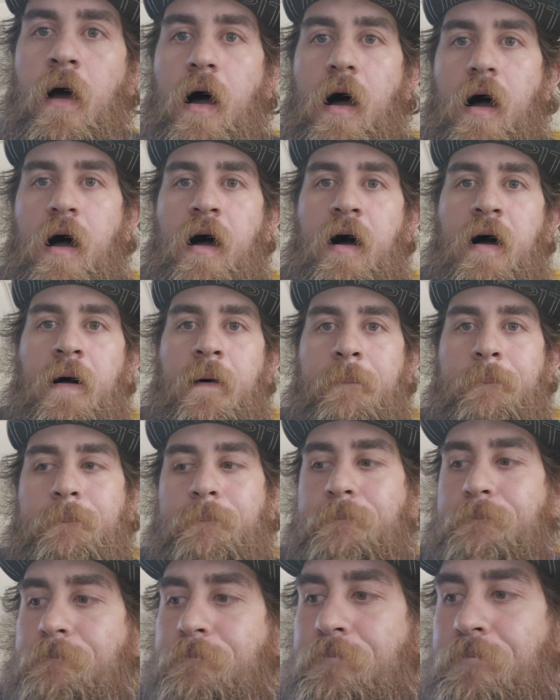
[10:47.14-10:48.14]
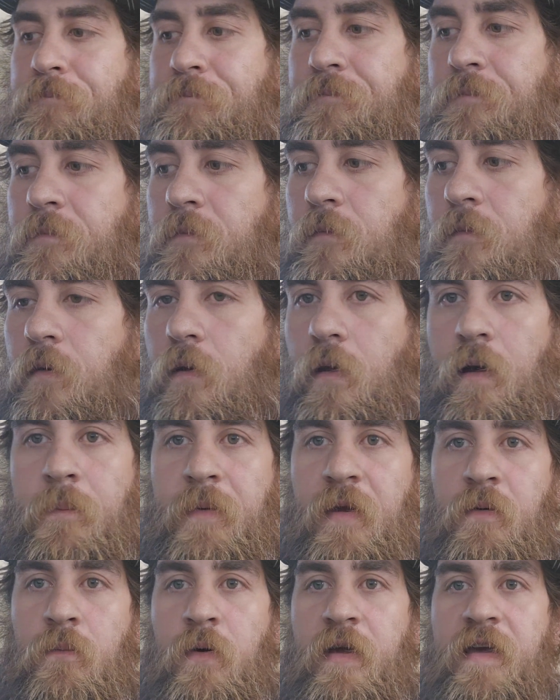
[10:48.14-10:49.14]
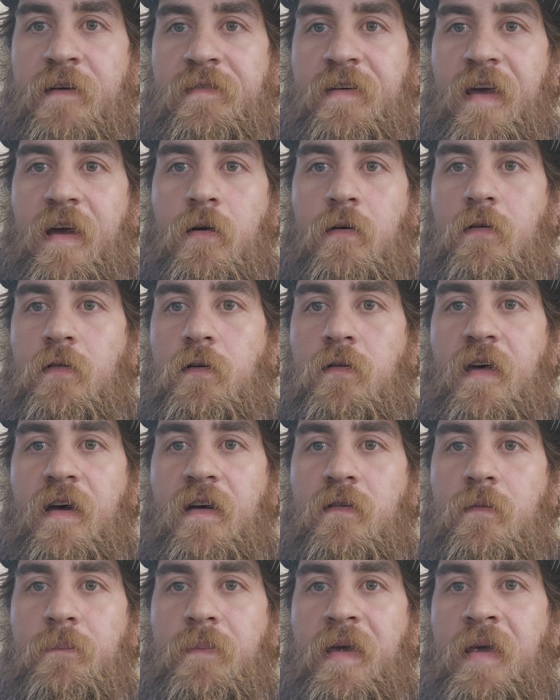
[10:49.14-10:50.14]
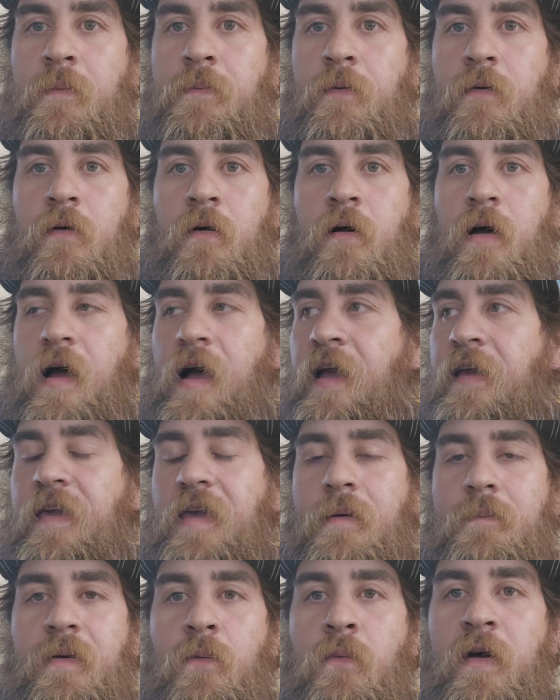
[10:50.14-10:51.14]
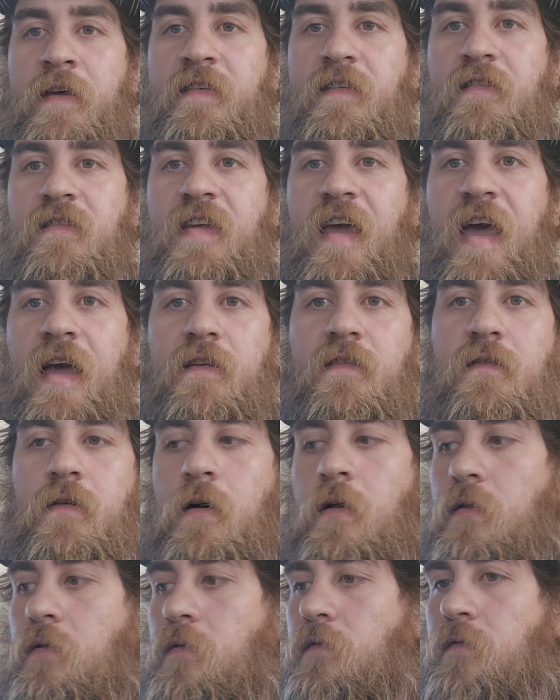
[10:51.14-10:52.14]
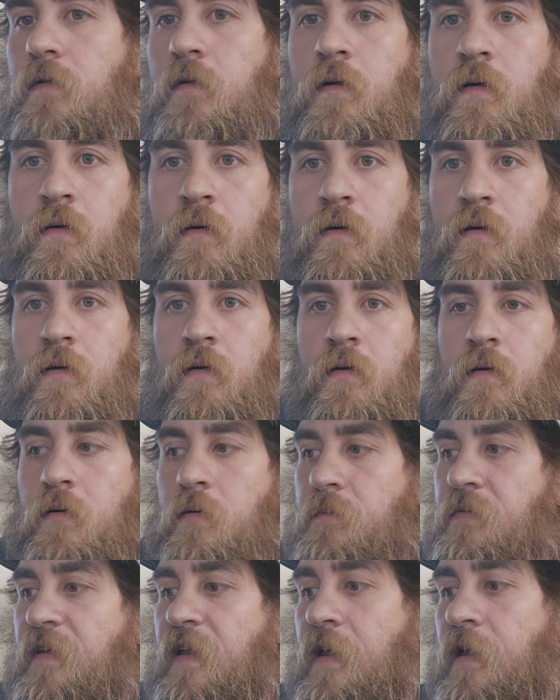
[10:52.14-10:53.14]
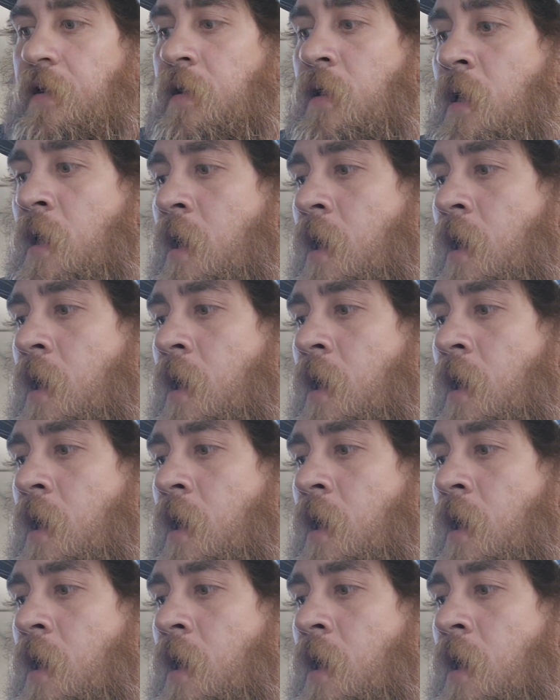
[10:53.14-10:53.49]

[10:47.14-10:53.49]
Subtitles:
I mean, we have a town of 2,000 people. I can't be wasting tax dollars. You know what I'm saying?